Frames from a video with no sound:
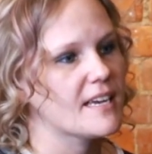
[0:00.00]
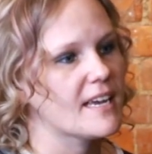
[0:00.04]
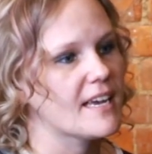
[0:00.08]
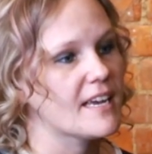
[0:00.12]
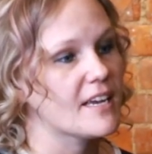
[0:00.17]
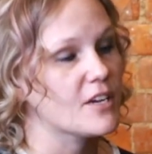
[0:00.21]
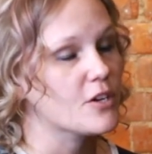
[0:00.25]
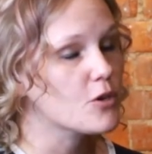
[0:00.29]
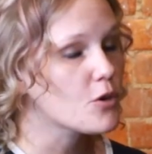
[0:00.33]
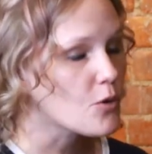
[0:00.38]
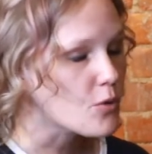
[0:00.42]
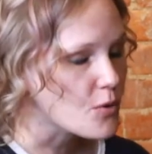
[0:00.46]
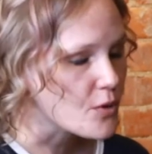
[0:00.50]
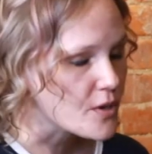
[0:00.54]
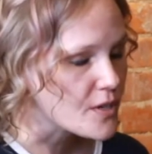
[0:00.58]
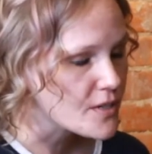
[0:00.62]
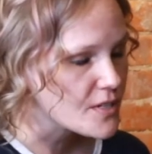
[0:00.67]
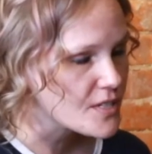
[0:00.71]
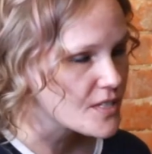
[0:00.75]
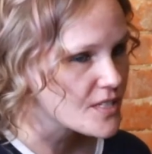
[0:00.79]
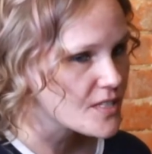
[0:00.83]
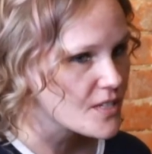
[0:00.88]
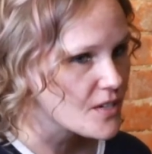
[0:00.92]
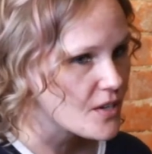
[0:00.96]
a
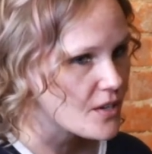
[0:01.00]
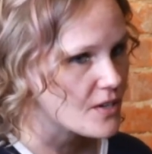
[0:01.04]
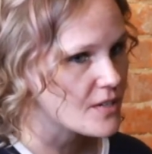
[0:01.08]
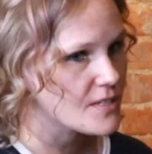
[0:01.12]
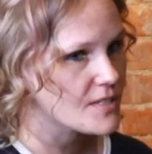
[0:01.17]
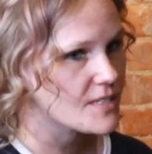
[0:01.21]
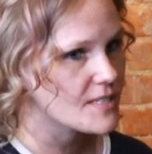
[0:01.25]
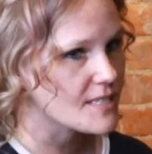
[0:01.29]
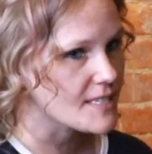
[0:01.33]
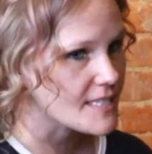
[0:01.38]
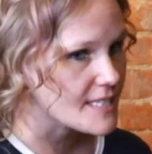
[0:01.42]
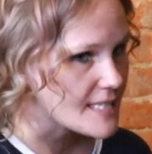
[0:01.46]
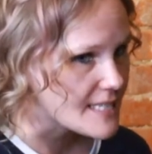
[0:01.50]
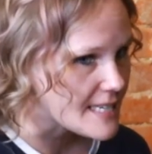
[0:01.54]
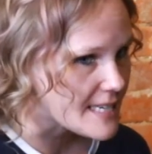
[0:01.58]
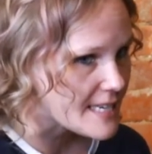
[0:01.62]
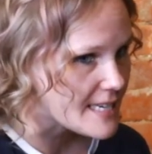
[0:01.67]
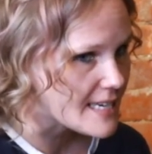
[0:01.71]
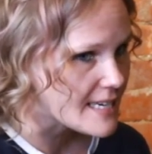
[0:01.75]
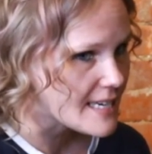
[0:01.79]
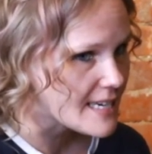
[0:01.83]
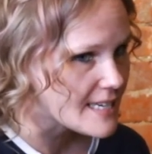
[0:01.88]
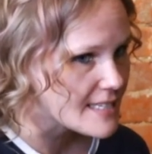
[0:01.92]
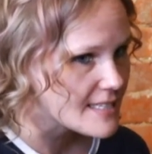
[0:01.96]
course called
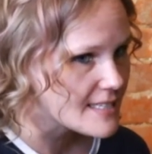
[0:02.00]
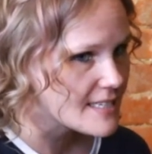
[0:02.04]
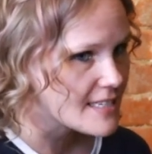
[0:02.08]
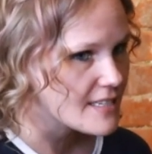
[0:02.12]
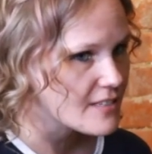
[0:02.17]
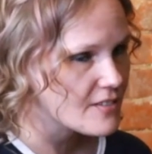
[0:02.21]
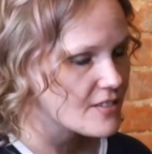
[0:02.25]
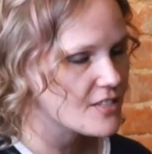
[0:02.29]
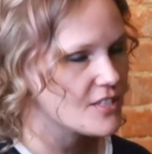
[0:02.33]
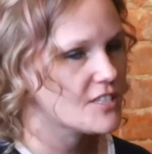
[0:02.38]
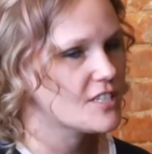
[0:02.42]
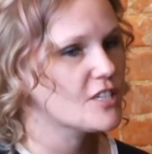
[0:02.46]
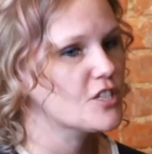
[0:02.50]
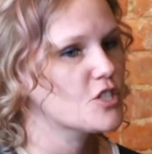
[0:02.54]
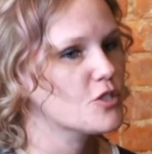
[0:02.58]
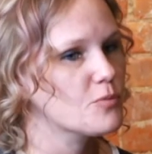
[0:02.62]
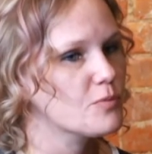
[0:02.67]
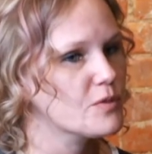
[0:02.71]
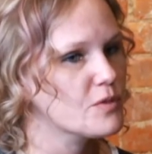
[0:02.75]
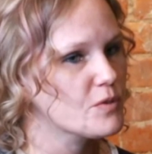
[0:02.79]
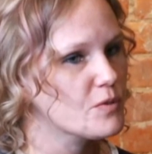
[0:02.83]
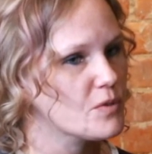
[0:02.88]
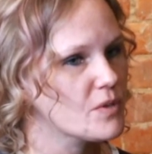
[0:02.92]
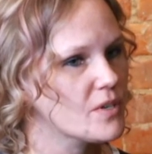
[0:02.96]
Succeeding as an English
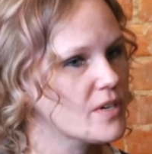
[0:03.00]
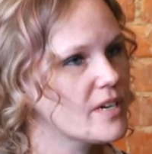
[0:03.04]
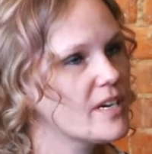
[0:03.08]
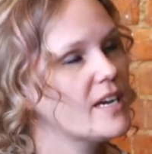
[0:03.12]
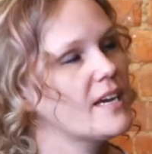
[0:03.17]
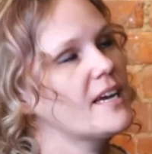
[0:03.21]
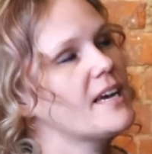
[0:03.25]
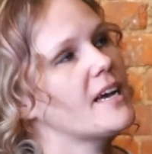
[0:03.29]
Teacherpreneur,